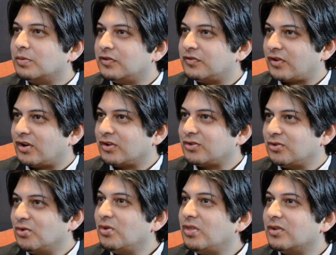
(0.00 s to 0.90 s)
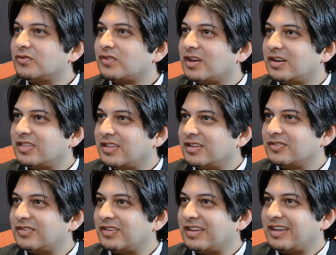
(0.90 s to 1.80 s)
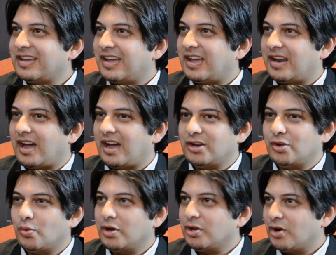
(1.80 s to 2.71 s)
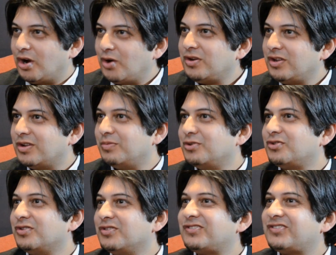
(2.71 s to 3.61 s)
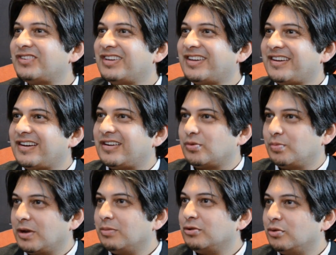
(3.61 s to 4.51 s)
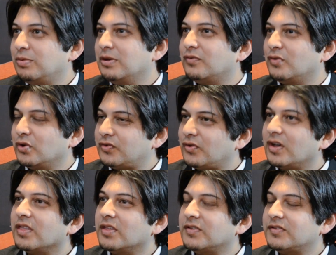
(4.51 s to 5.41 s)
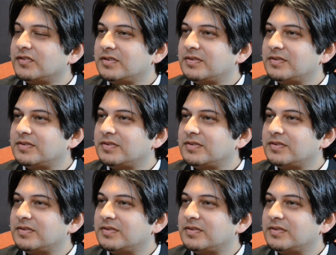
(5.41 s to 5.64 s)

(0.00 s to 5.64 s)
be strong to do those kind of things and hide away your own inhibitions to be able to be a voice for others.